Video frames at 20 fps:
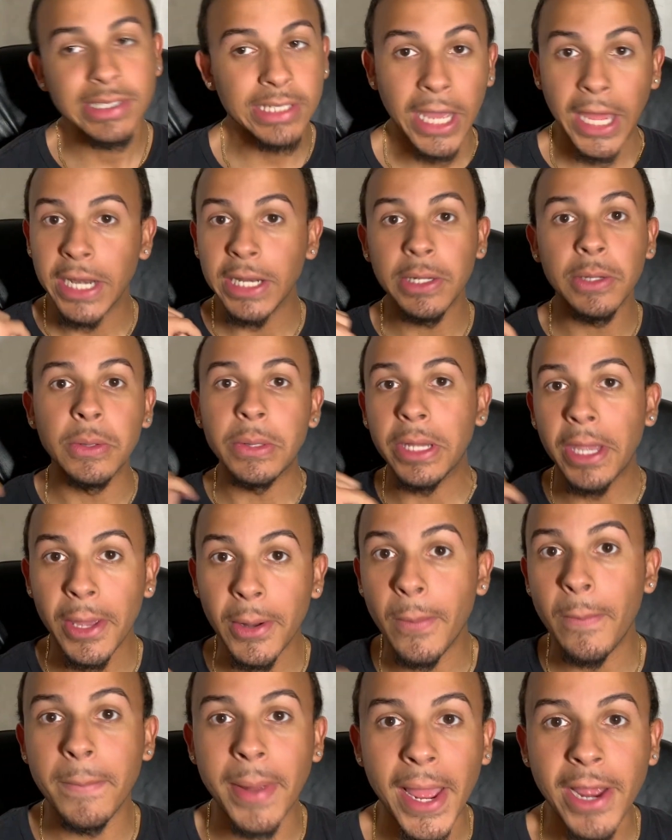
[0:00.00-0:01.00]
Got a little
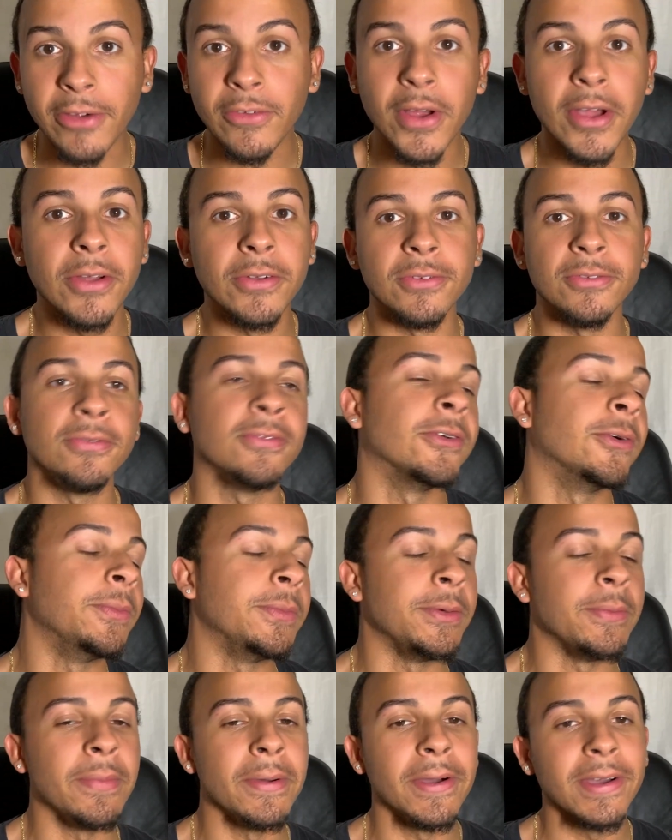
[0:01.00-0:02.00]
ghetto background, you feel
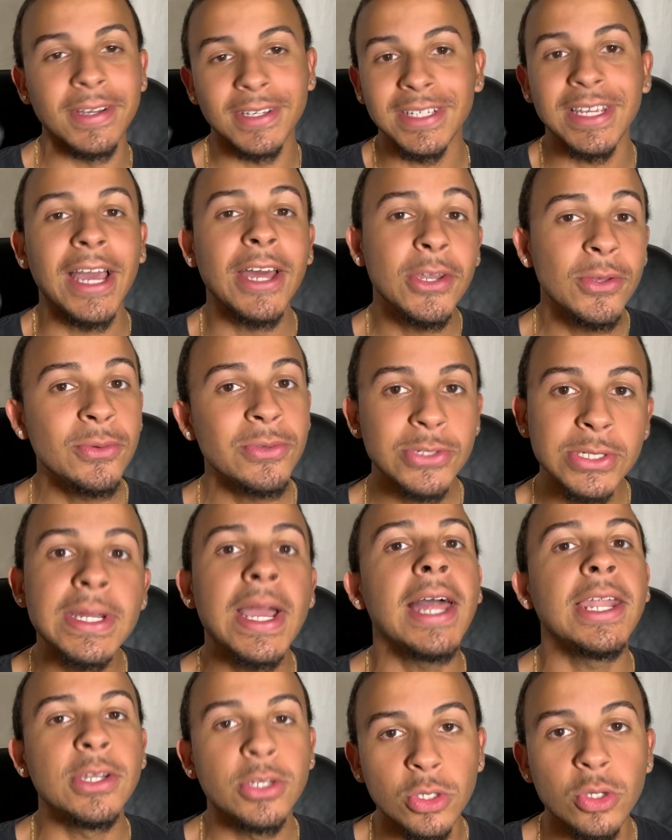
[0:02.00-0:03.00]
me? But gotta do what you
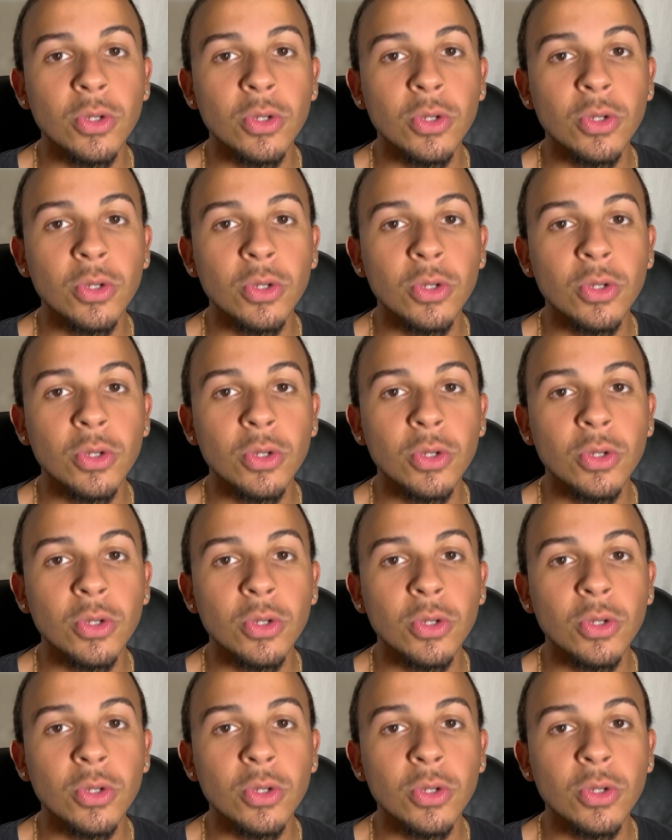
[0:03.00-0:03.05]
gotta